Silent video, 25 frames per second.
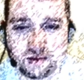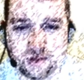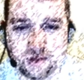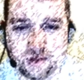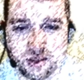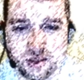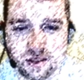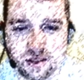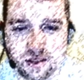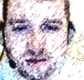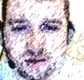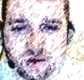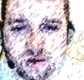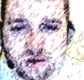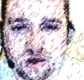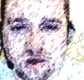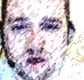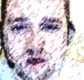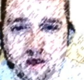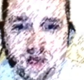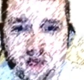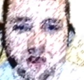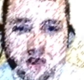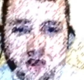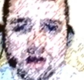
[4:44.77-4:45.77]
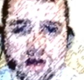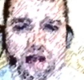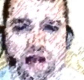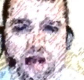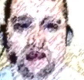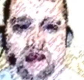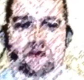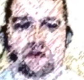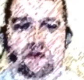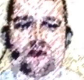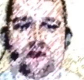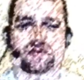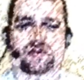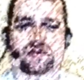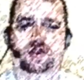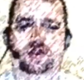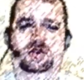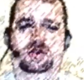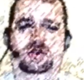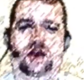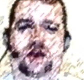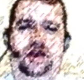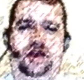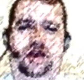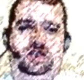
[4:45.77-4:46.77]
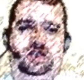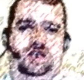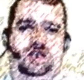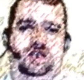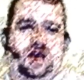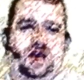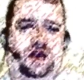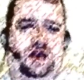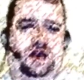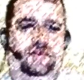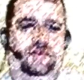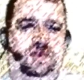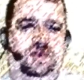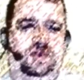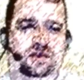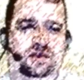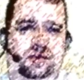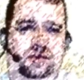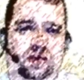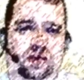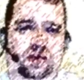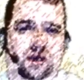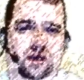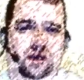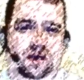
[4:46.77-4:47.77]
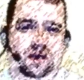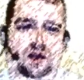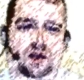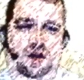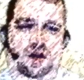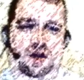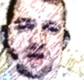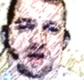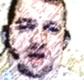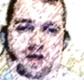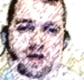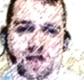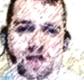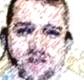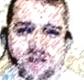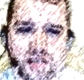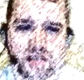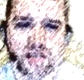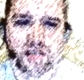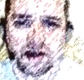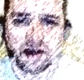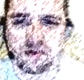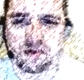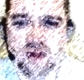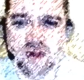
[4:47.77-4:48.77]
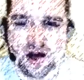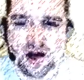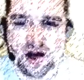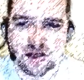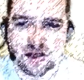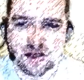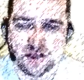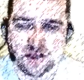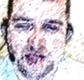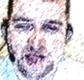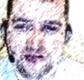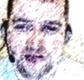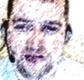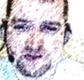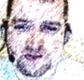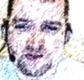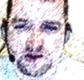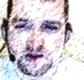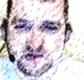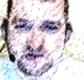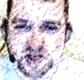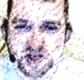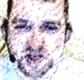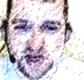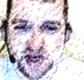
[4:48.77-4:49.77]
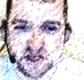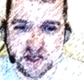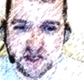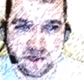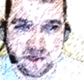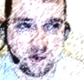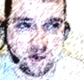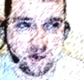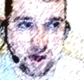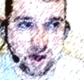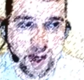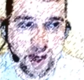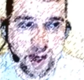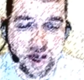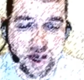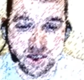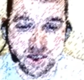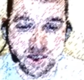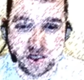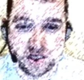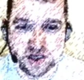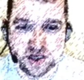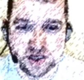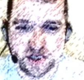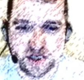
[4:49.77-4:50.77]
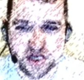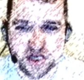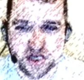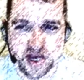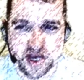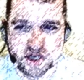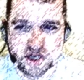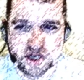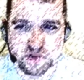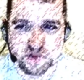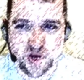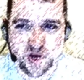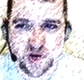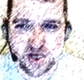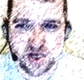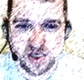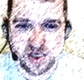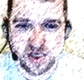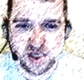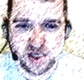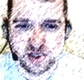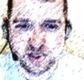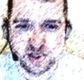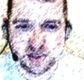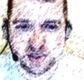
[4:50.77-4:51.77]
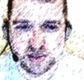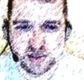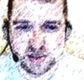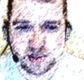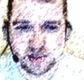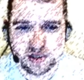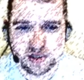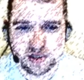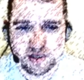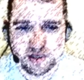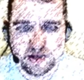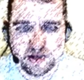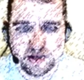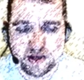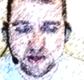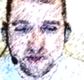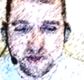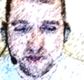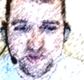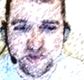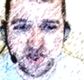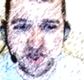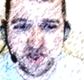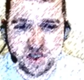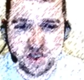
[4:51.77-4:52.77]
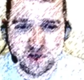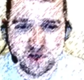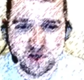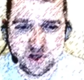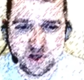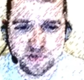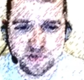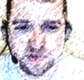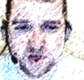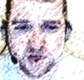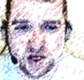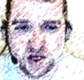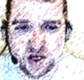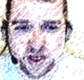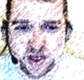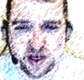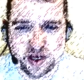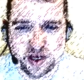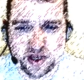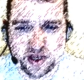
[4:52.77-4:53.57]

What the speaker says: books in reference to ancient documents conceived prior to the advent of today's communication and exchange processes. This too is merely an